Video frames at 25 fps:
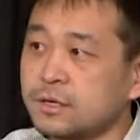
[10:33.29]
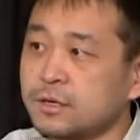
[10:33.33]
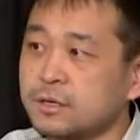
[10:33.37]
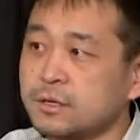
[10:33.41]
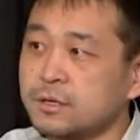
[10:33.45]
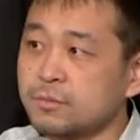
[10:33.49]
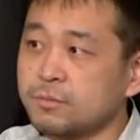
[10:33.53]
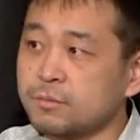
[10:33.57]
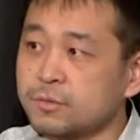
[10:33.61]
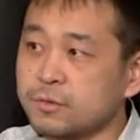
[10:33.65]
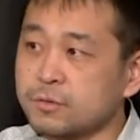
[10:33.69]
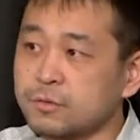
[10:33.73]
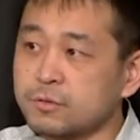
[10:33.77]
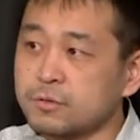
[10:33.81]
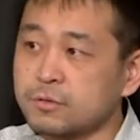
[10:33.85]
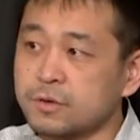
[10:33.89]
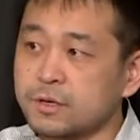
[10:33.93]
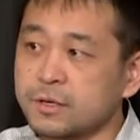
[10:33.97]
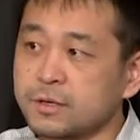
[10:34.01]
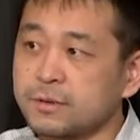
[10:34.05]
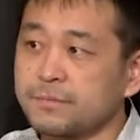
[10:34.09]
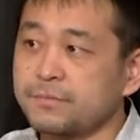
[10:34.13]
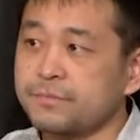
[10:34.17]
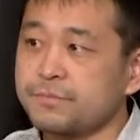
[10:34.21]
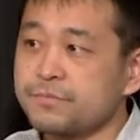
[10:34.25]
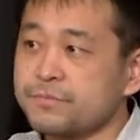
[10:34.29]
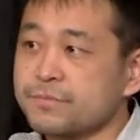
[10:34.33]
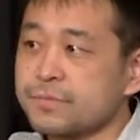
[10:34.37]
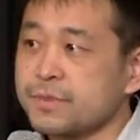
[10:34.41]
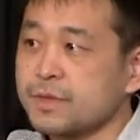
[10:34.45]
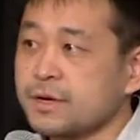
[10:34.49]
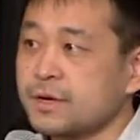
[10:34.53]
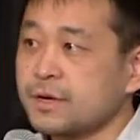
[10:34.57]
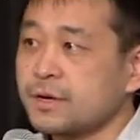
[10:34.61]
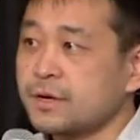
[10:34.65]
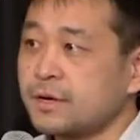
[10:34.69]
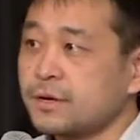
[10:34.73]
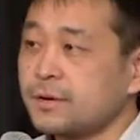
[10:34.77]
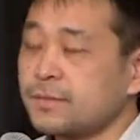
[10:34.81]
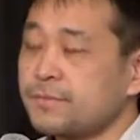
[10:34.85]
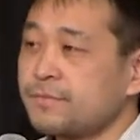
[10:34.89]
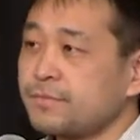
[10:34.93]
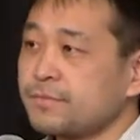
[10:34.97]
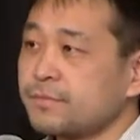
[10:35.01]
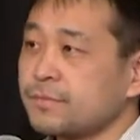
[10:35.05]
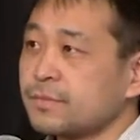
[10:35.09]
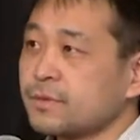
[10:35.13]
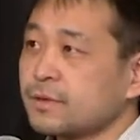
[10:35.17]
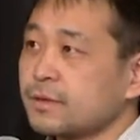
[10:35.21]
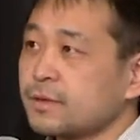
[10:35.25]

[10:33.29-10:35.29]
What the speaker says: the program, I